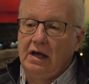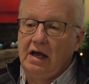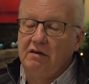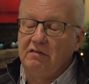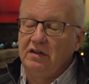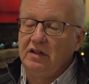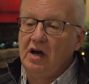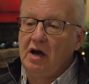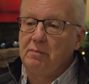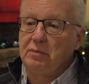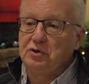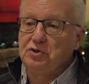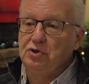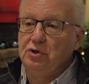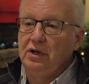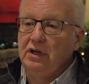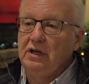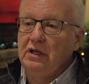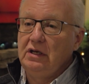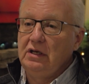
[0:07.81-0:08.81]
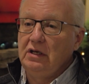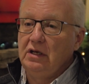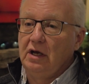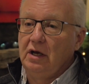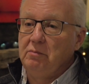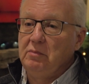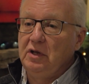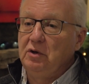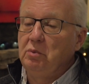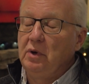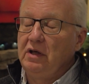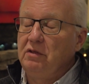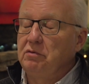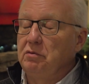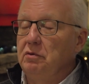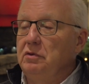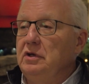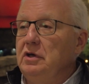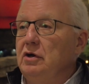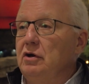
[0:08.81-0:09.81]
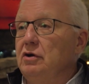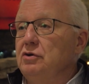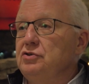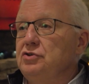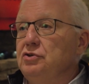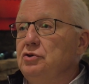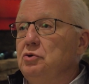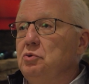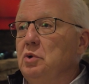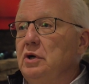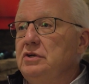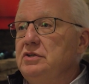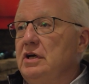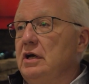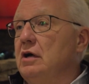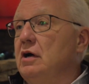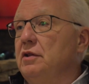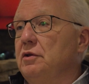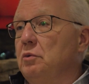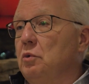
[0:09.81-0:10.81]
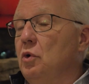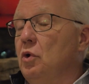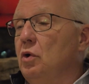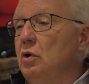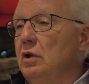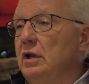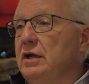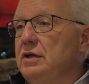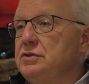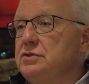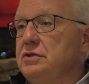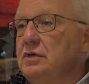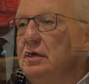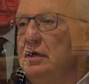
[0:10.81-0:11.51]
having the opportunity uh, midway through the year to take on the role as